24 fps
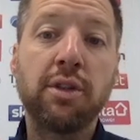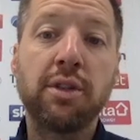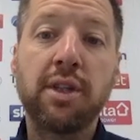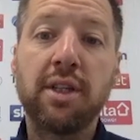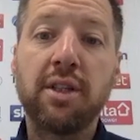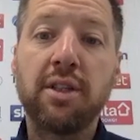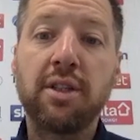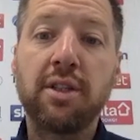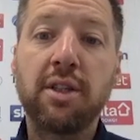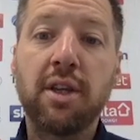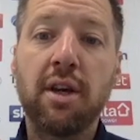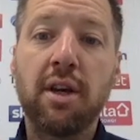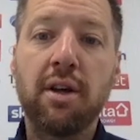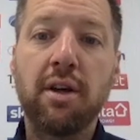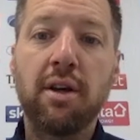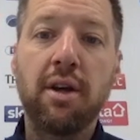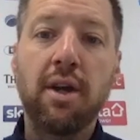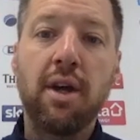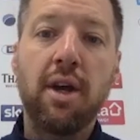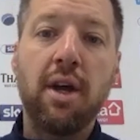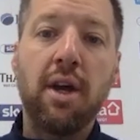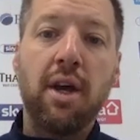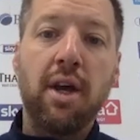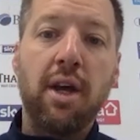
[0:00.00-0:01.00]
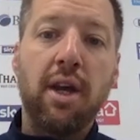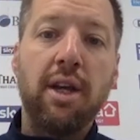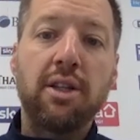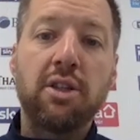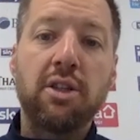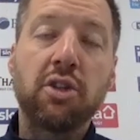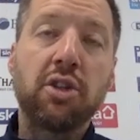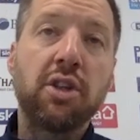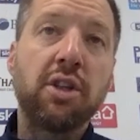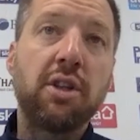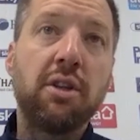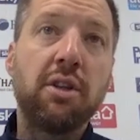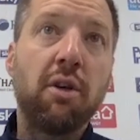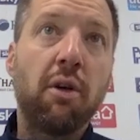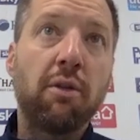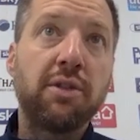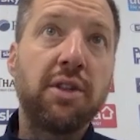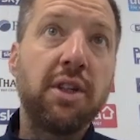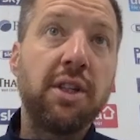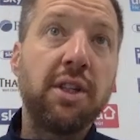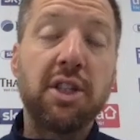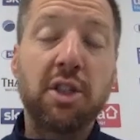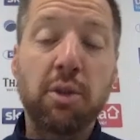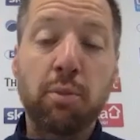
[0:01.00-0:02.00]
It's also
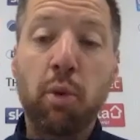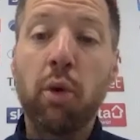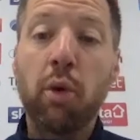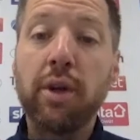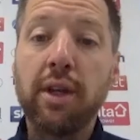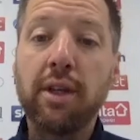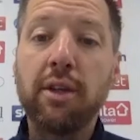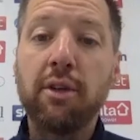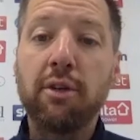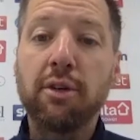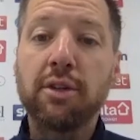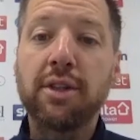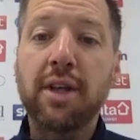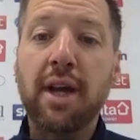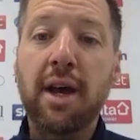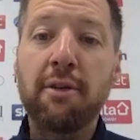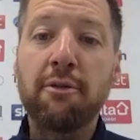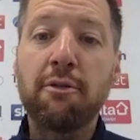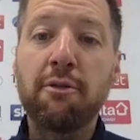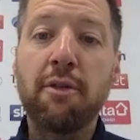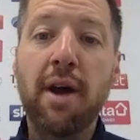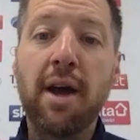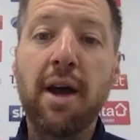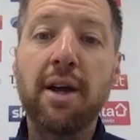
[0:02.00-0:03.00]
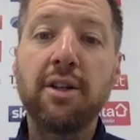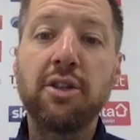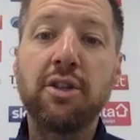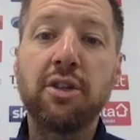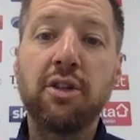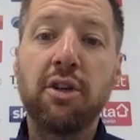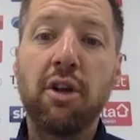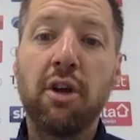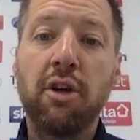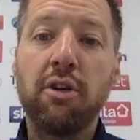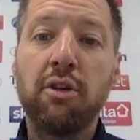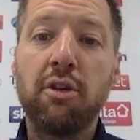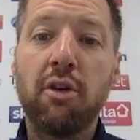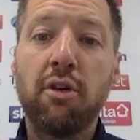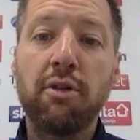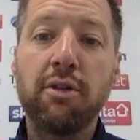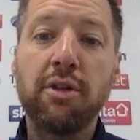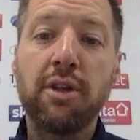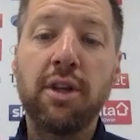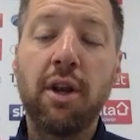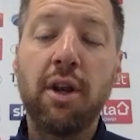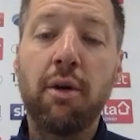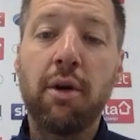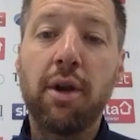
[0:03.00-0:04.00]
obviously disappointing not to have fans and not,
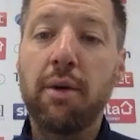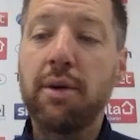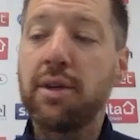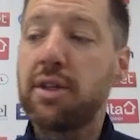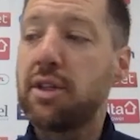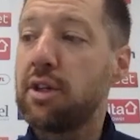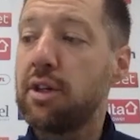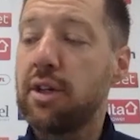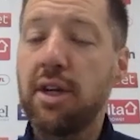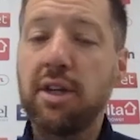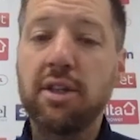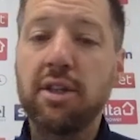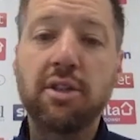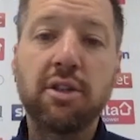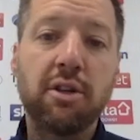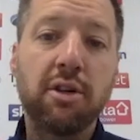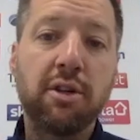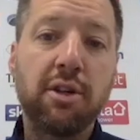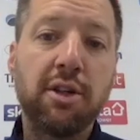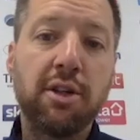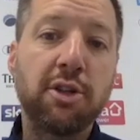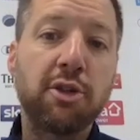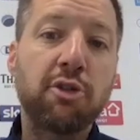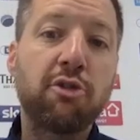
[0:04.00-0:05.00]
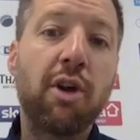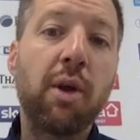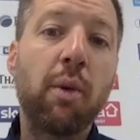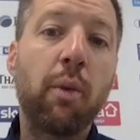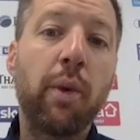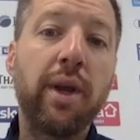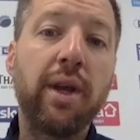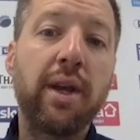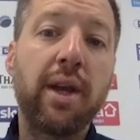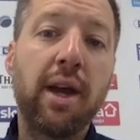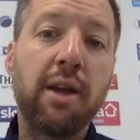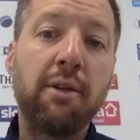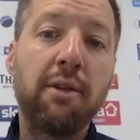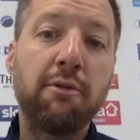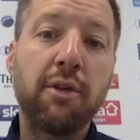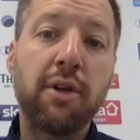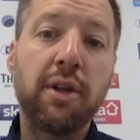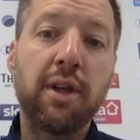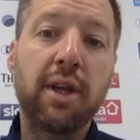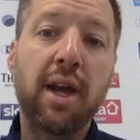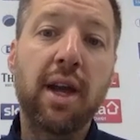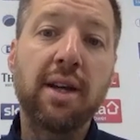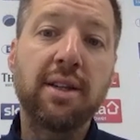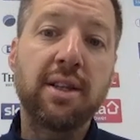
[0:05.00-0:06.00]
you know, I know it's a great weekend for the
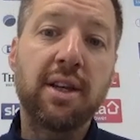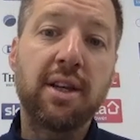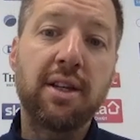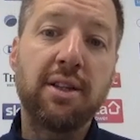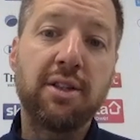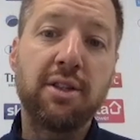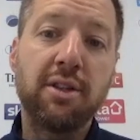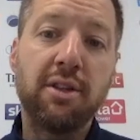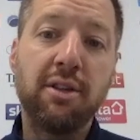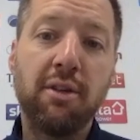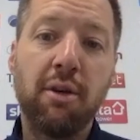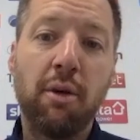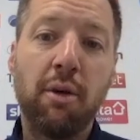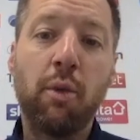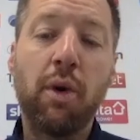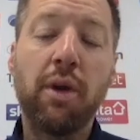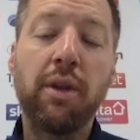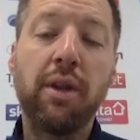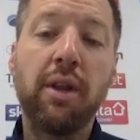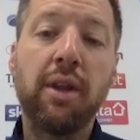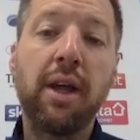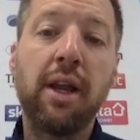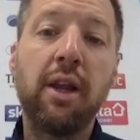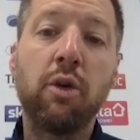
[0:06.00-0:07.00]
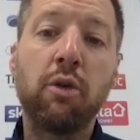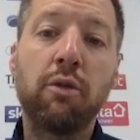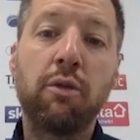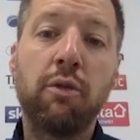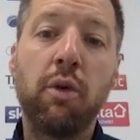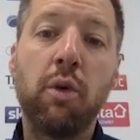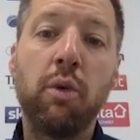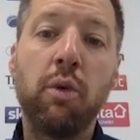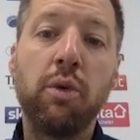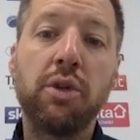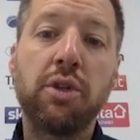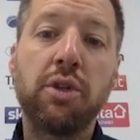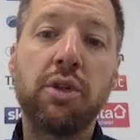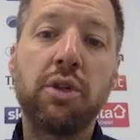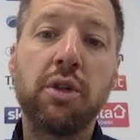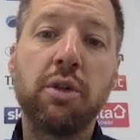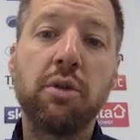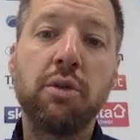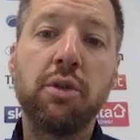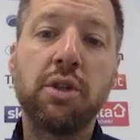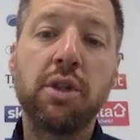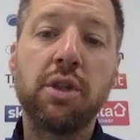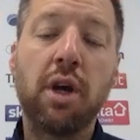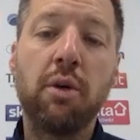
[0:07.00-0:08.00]
Gasheads and one that they look forward to.
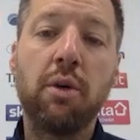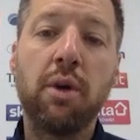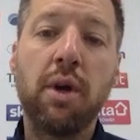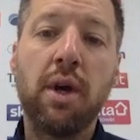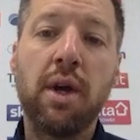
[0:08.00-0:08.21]
So.